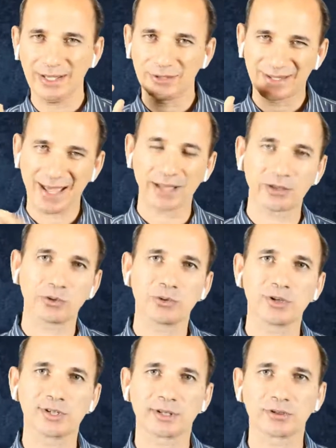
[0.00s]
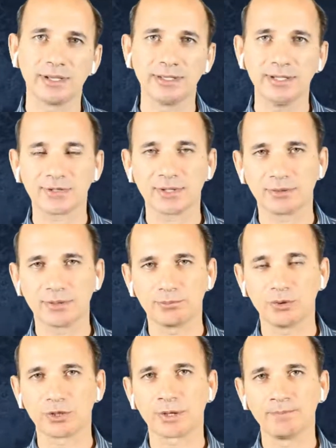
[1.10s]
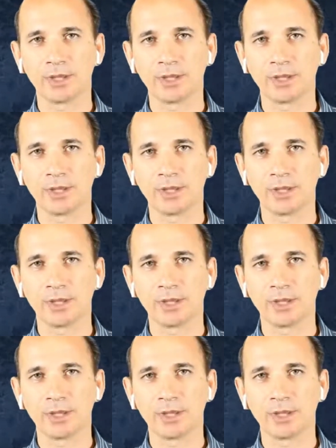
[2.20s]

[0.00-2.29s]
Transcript: in the categories that I listed the book,